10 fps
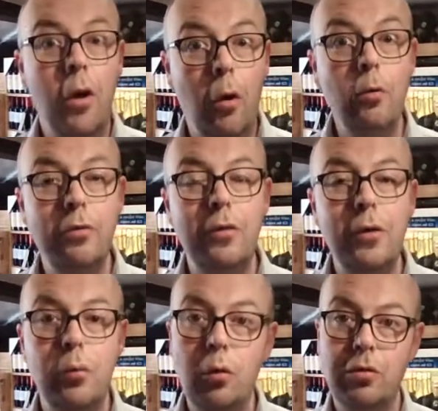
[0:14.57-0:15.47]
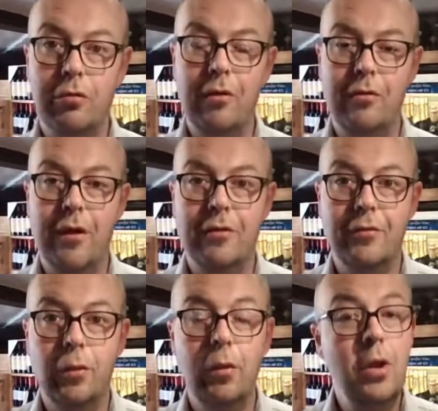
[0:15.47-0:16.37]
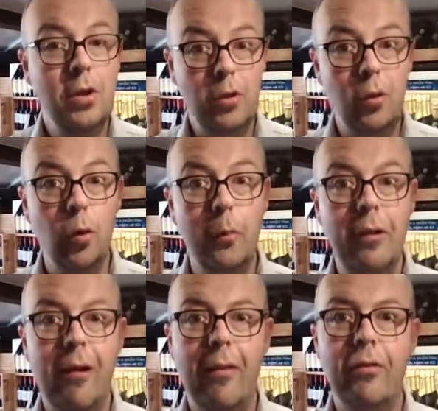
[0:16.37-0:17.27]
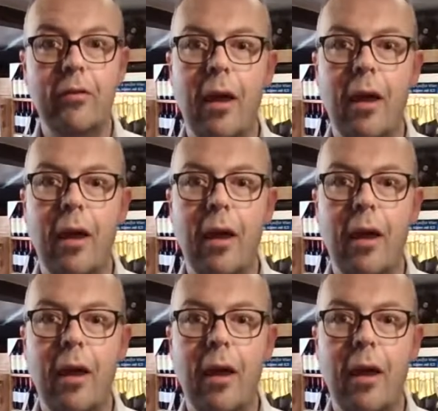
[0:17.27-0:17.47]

Alresford Watercress Festival normally runs.